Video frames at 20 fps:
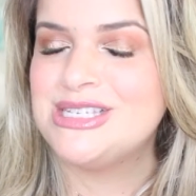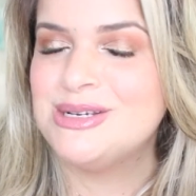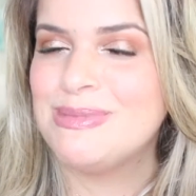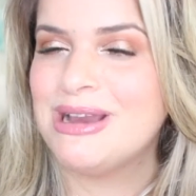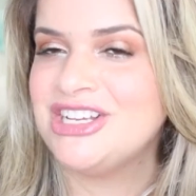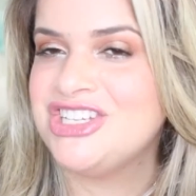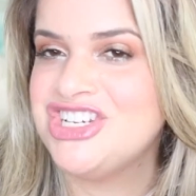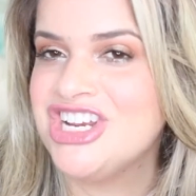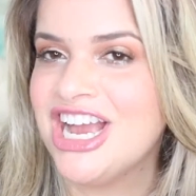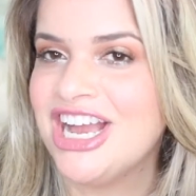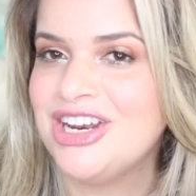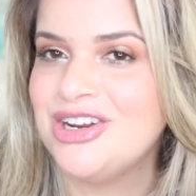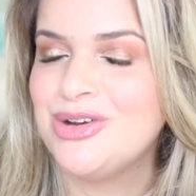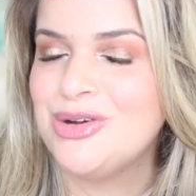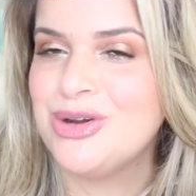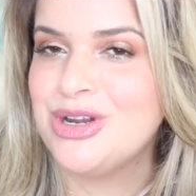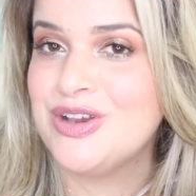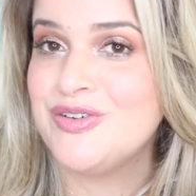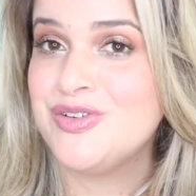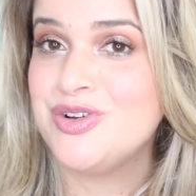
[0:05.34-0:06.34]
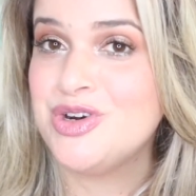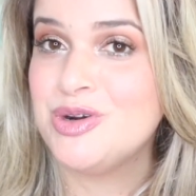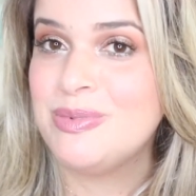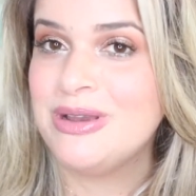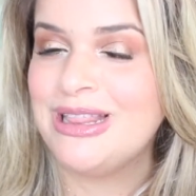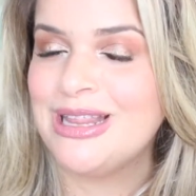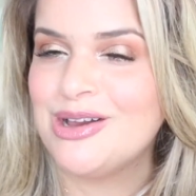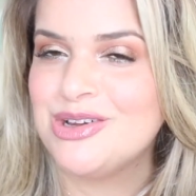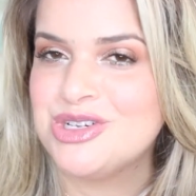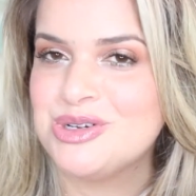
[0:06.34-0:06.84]
to my channel. If you're new to
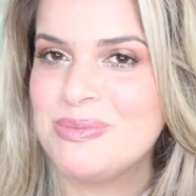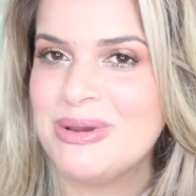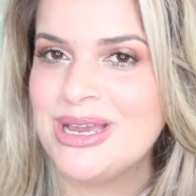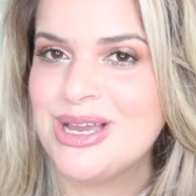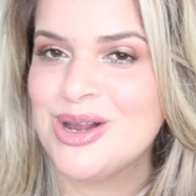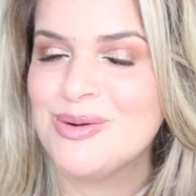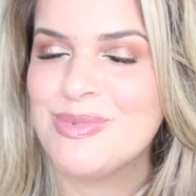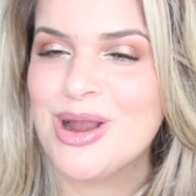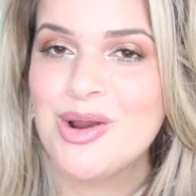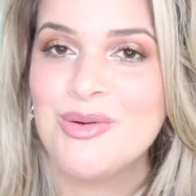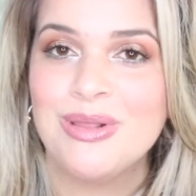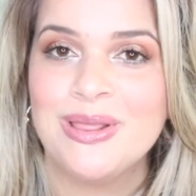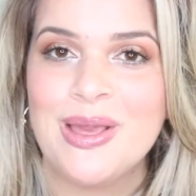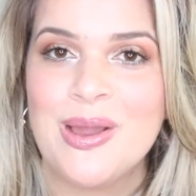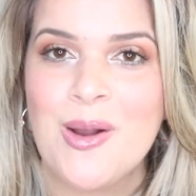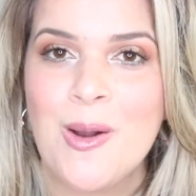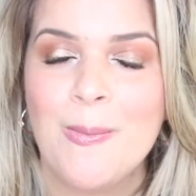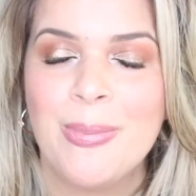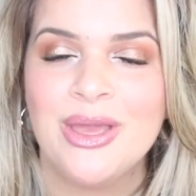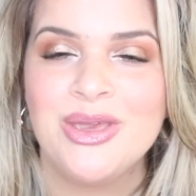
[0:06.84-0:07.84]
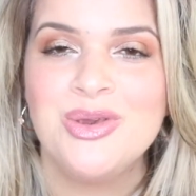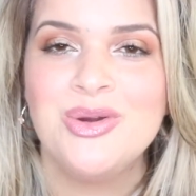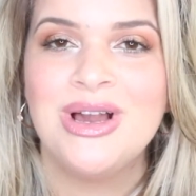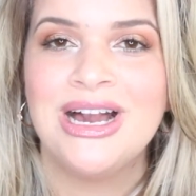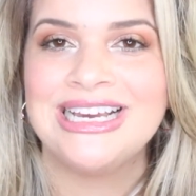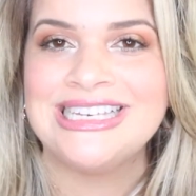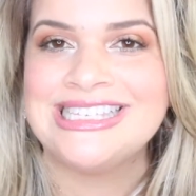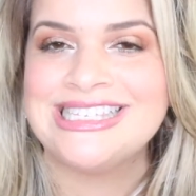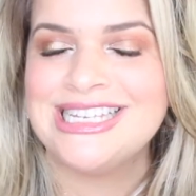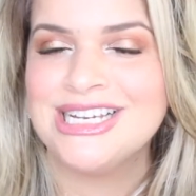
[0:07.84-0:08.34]
BLounge Makeup, I really hope that you
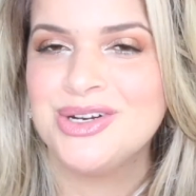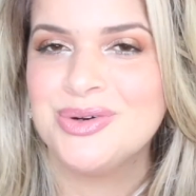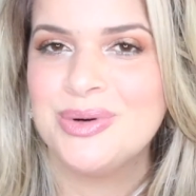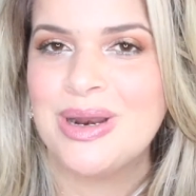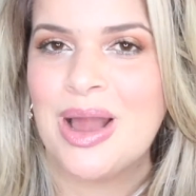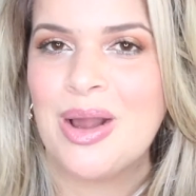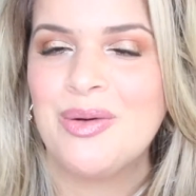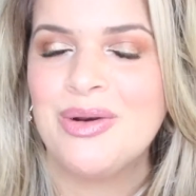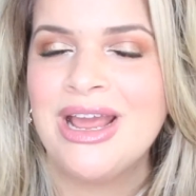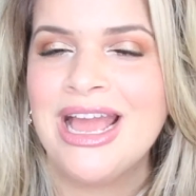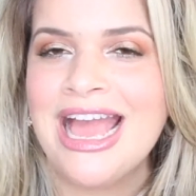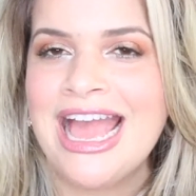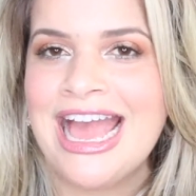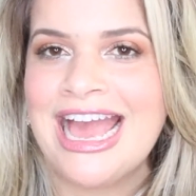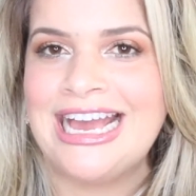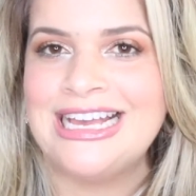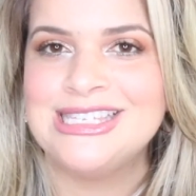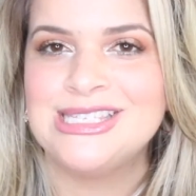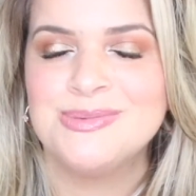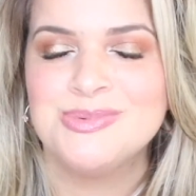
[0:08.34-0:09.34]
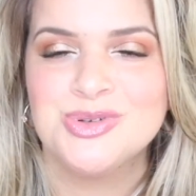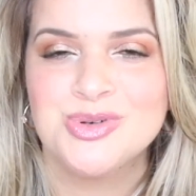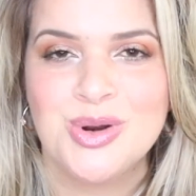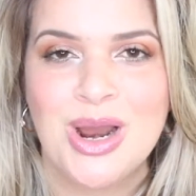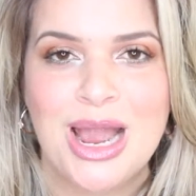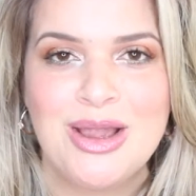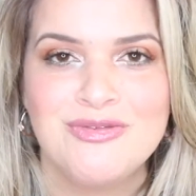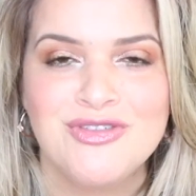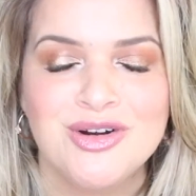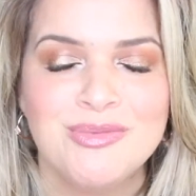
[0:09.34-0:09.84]
guys stick around and
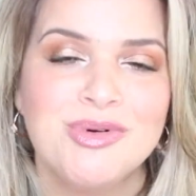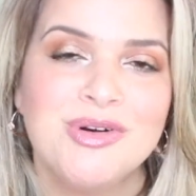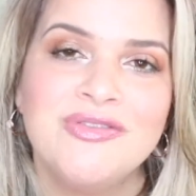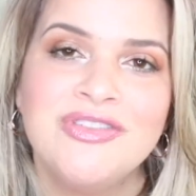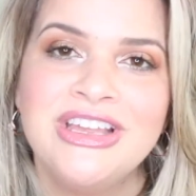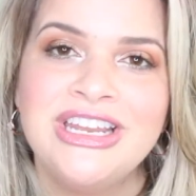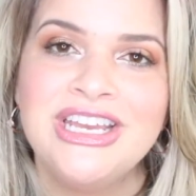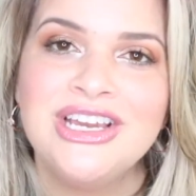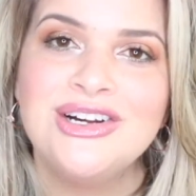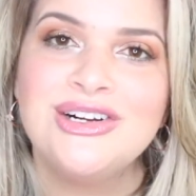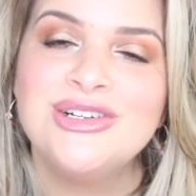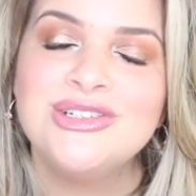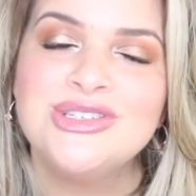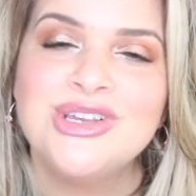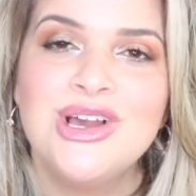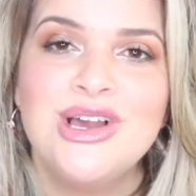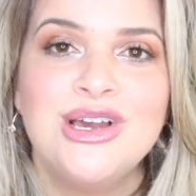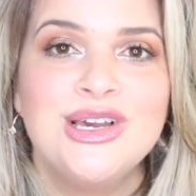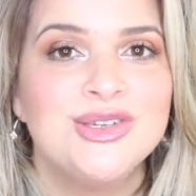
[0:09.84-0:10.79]
subscribe for more videos.